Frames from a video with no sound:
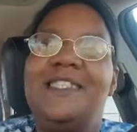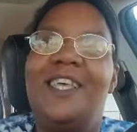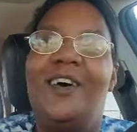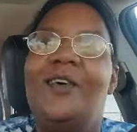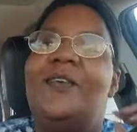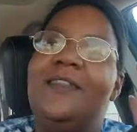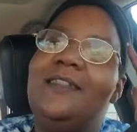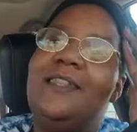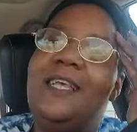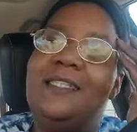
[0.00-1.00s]
So,
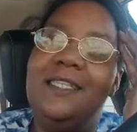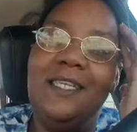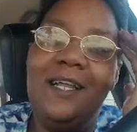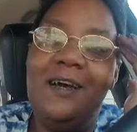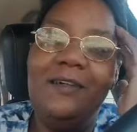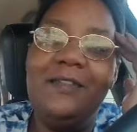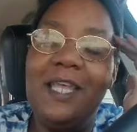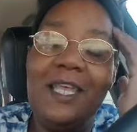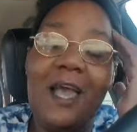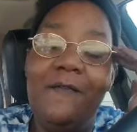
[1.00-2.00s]
let's get on.
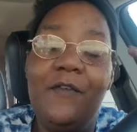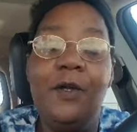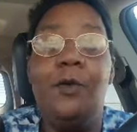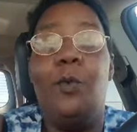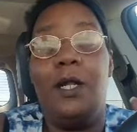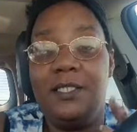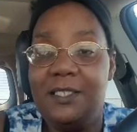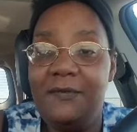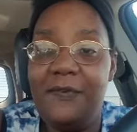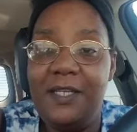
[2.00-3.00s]
Thank y'all for
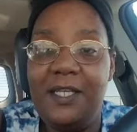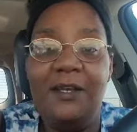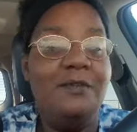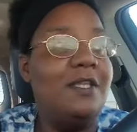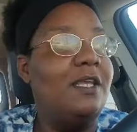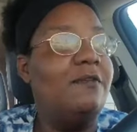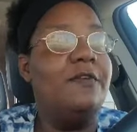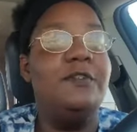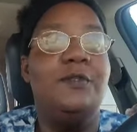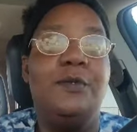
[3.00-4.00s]
watching the video. Thank
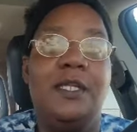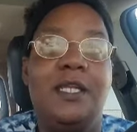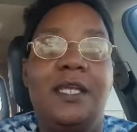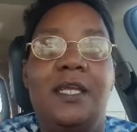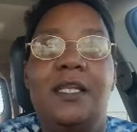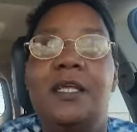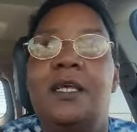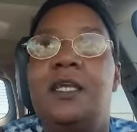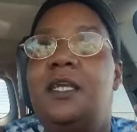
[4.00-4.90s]
you for tuning in.